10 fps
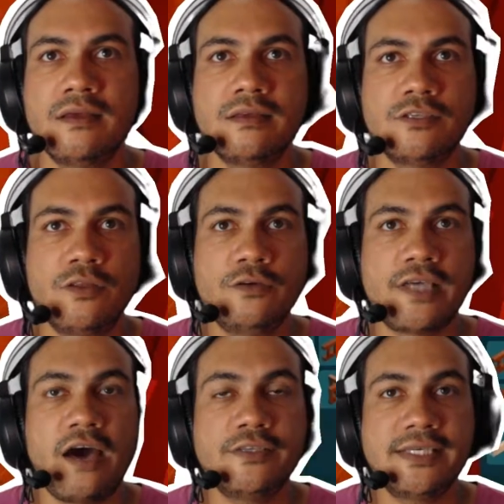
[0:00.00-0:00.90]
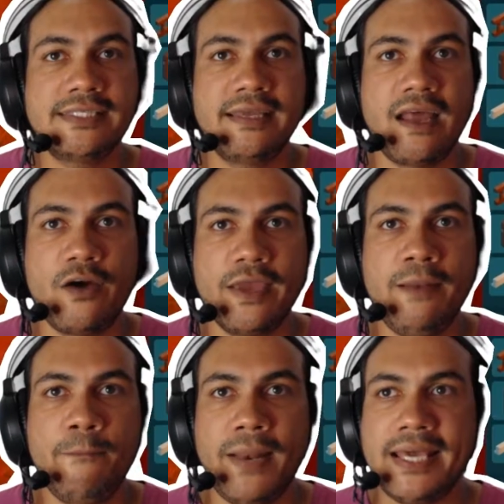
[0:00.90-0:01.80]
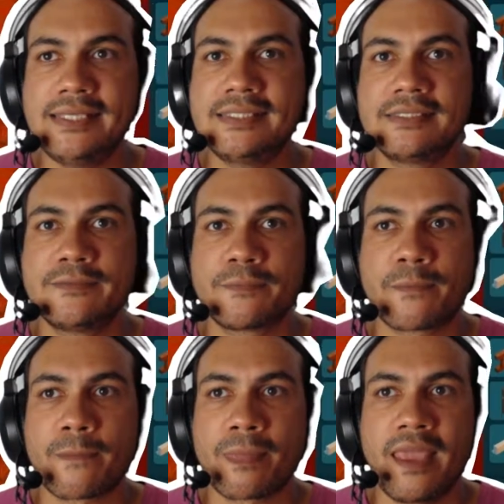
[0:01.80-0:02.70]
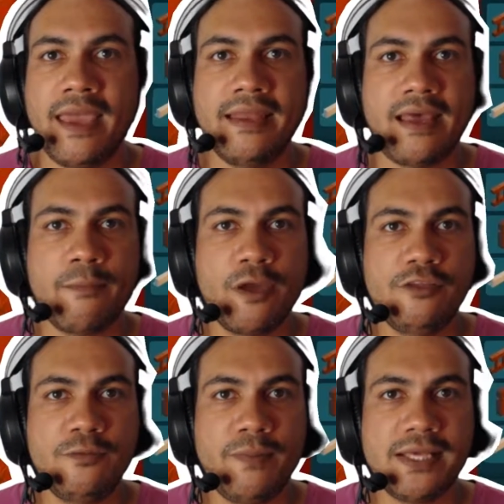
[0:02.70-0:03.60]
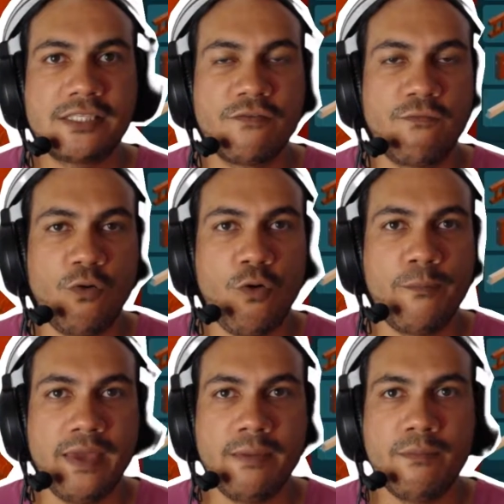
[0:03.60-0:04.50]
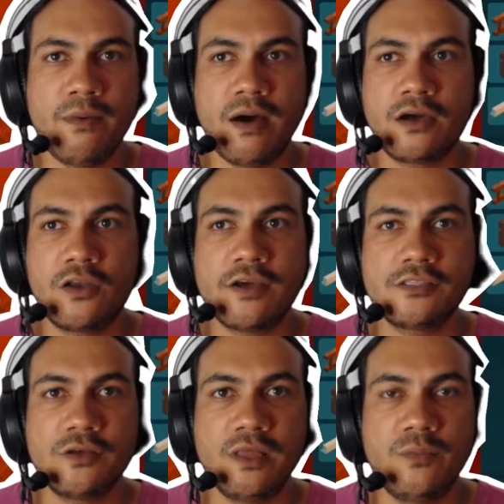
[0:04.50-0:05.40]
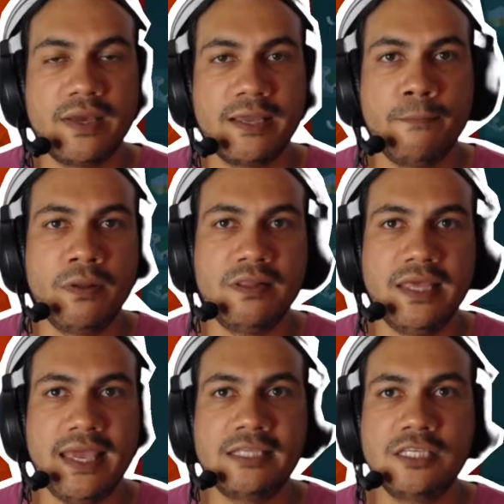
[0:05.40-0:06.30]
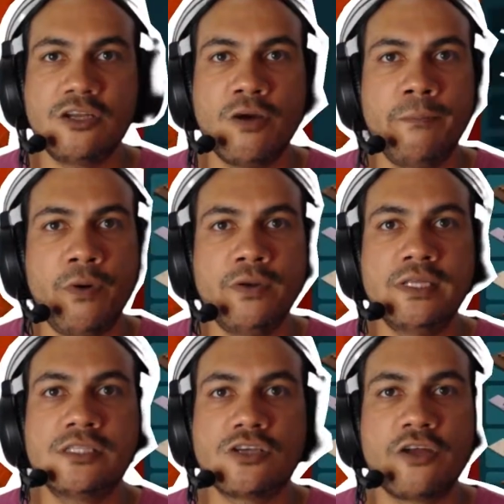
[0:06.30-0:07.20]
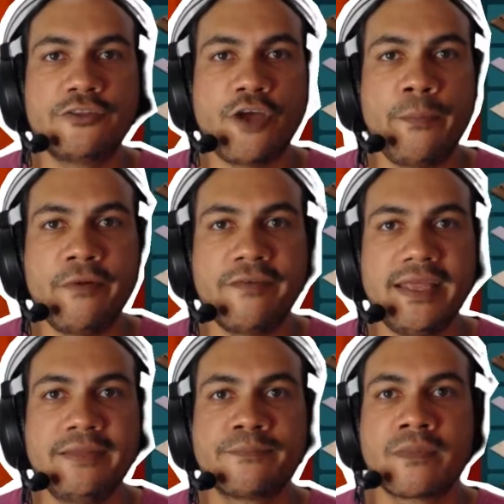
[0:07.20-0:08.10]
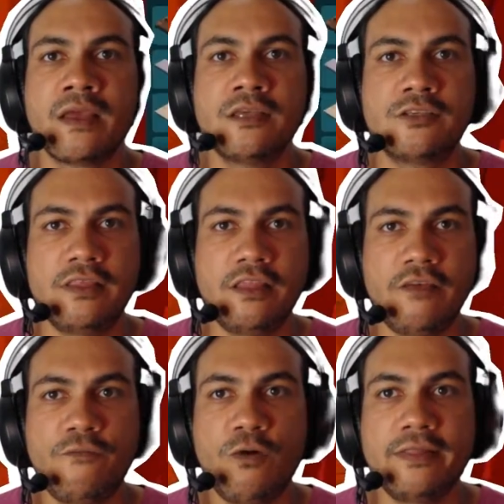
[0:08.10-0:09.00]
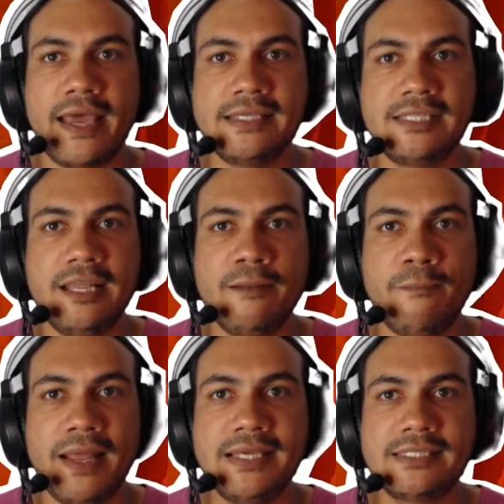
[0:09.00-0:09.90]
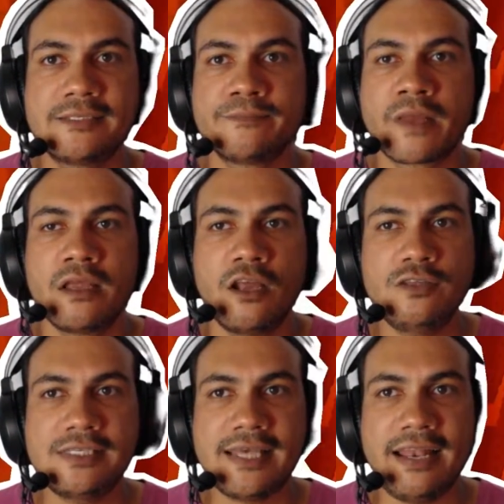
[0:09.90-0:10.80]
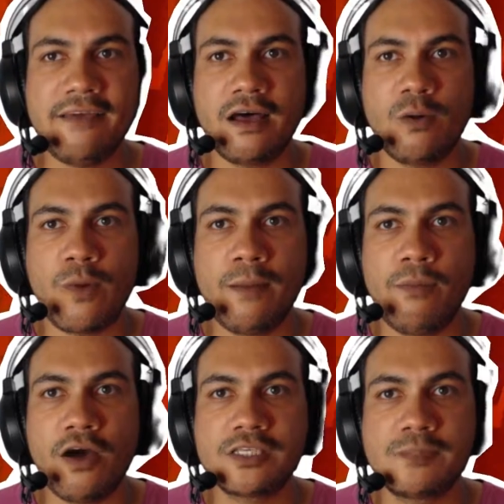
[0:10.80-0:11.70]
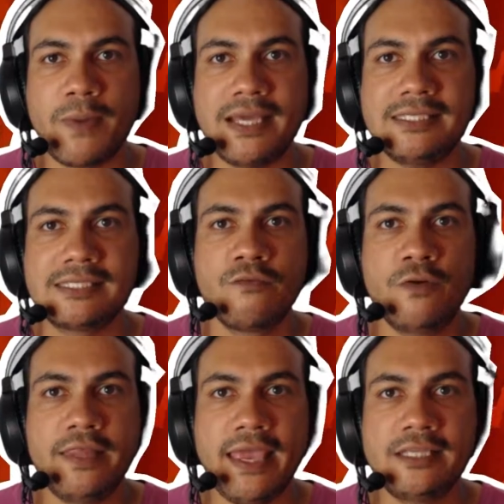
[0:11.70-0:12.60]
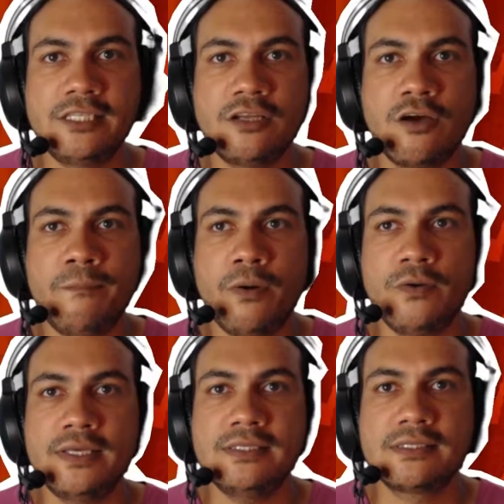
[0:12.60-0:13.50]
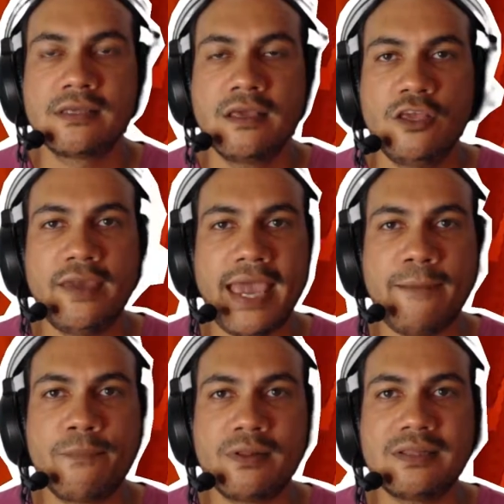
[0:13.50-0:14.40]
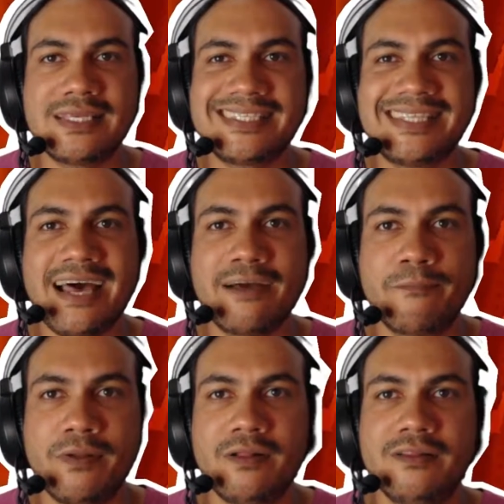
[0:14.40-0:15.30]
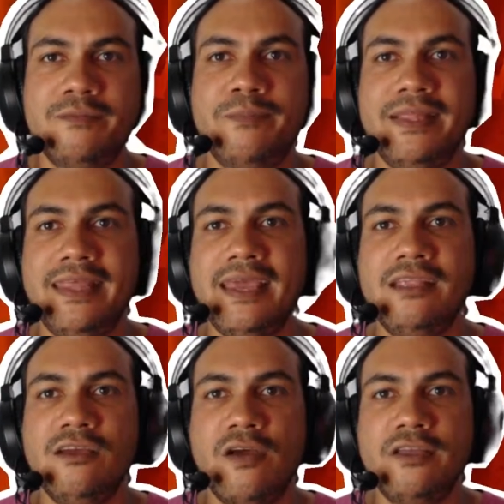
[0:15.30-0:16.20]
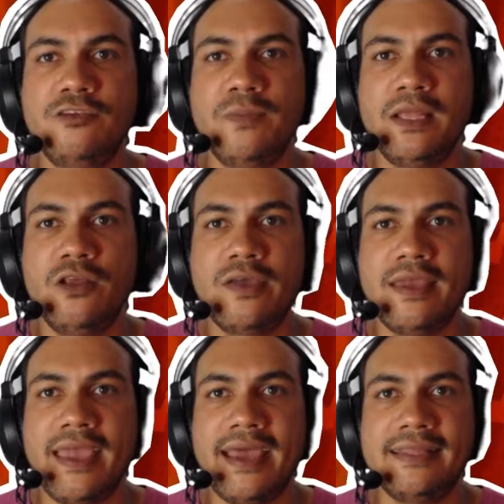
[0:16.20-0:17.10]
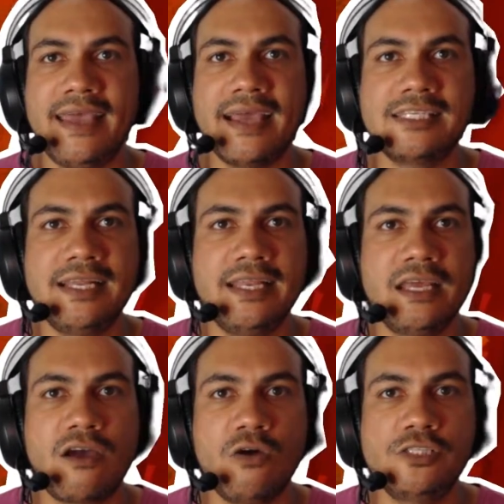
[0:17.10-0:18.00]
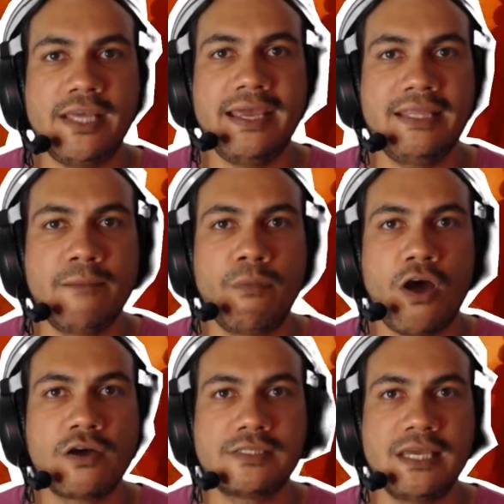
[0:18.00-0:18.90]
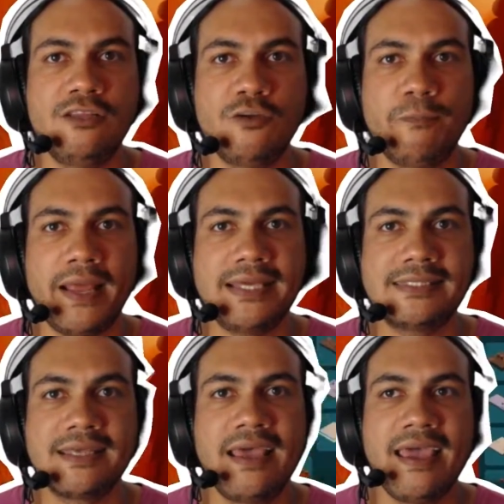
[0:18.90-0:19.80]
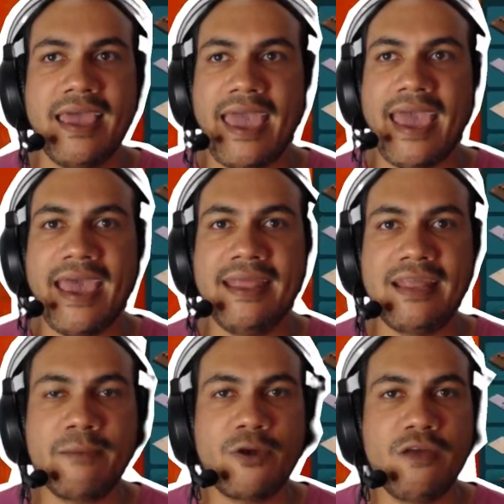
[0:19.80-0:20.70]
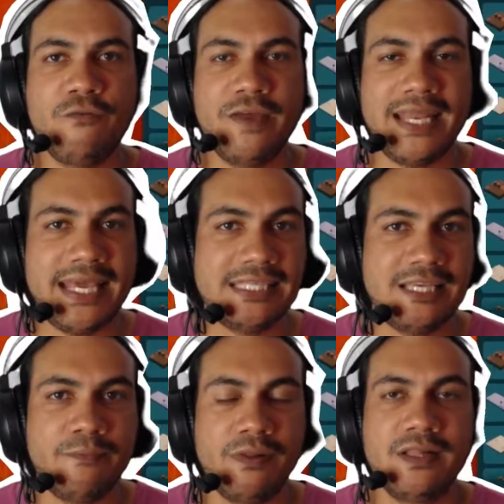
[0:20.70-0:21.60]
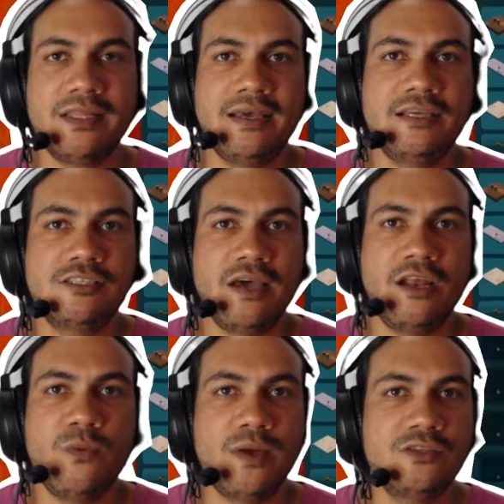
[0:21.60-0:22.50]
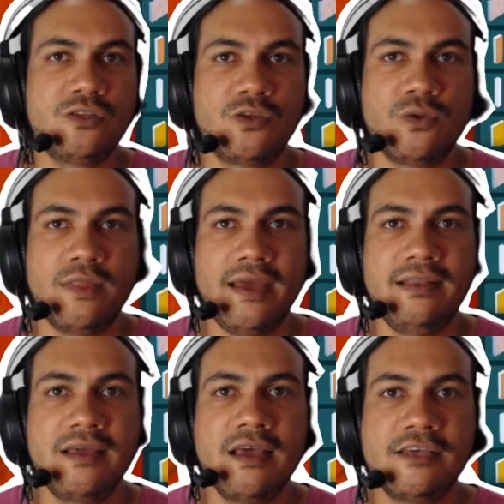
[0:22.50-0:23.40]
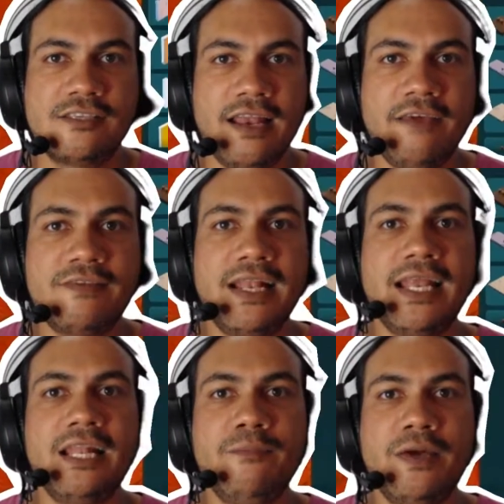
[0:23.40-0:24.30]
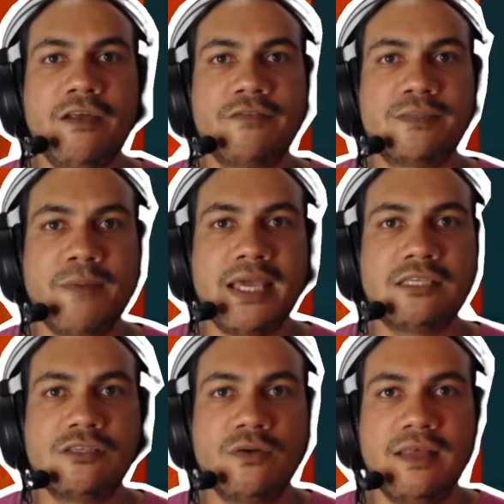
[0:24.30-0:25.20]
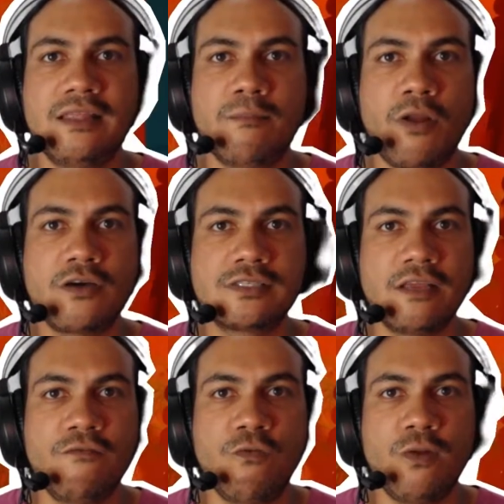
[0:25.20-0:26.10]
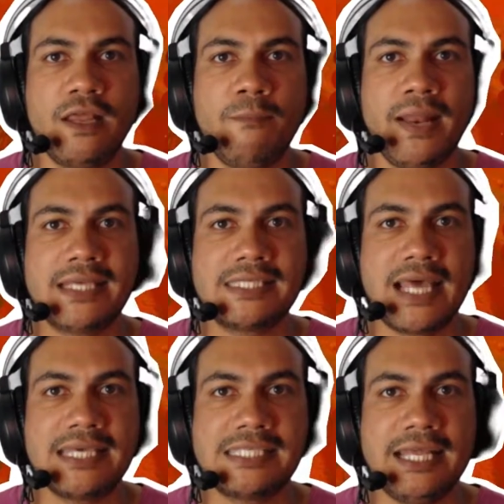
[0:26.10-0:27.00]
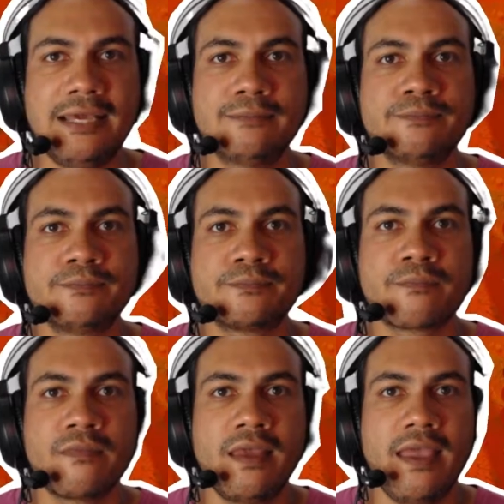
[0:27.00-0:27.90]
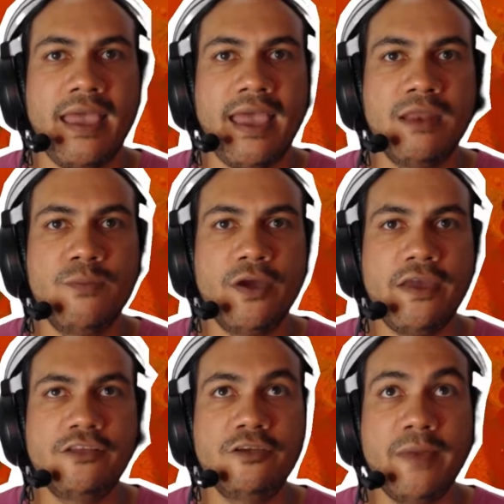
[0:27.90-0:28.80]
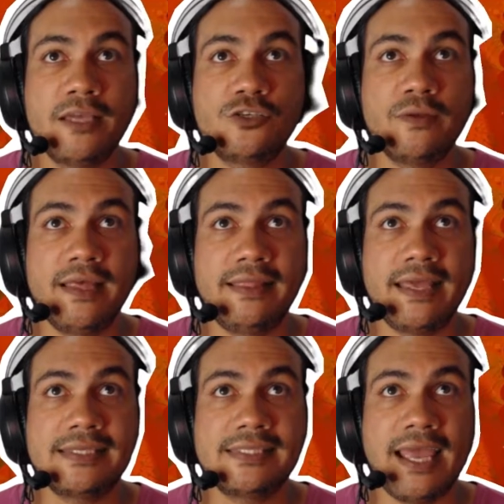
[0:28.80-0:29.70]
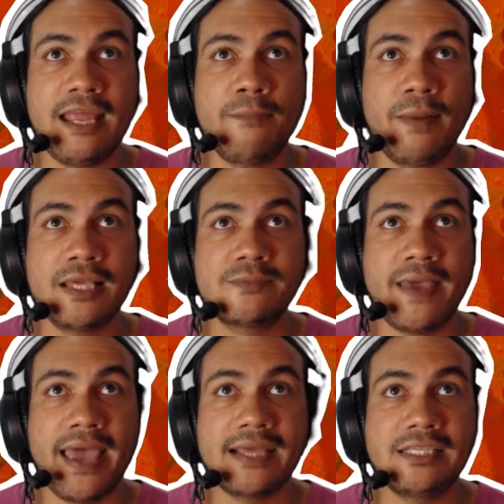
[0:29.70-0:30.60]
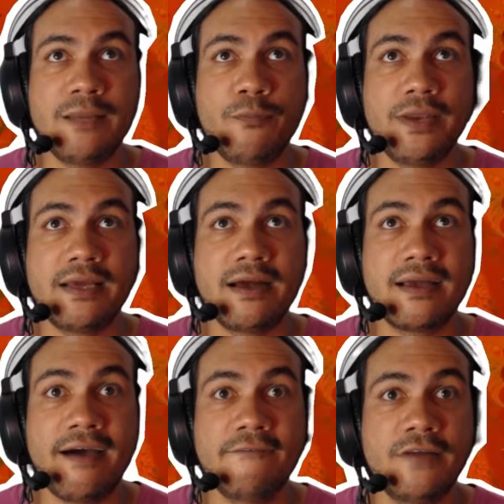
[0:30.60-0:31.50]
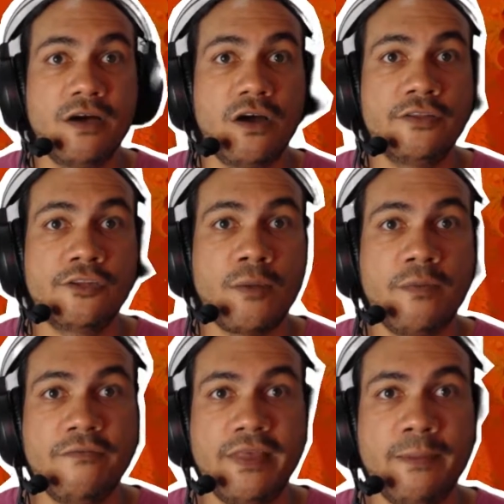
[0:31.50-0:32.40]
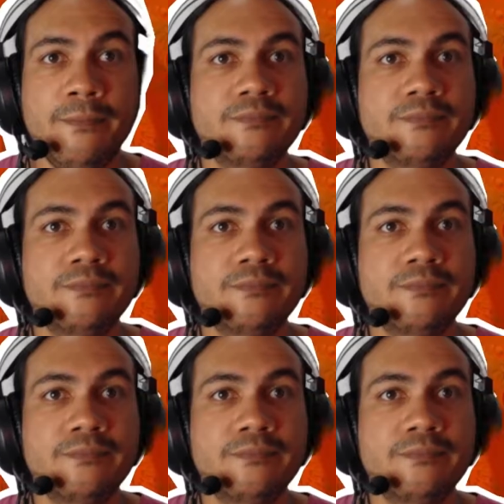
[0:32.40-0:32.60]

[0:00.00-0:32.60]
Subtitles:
So those housings are now in place, and I'm going to place a floor beam across so that we can build the engine components on top of it so that they fall nicely in place. Notice I left a 1 block space for the engine components. You can build a snug build, but then you're going to be looking at actually negotiating blocks into place. And I'm going for an easy build here, so I don't want to do that. So I left a little bit of space so that the blocks can fall in place nicely. And we're going to make sure that they stay in place by actually putting a cover on top of them.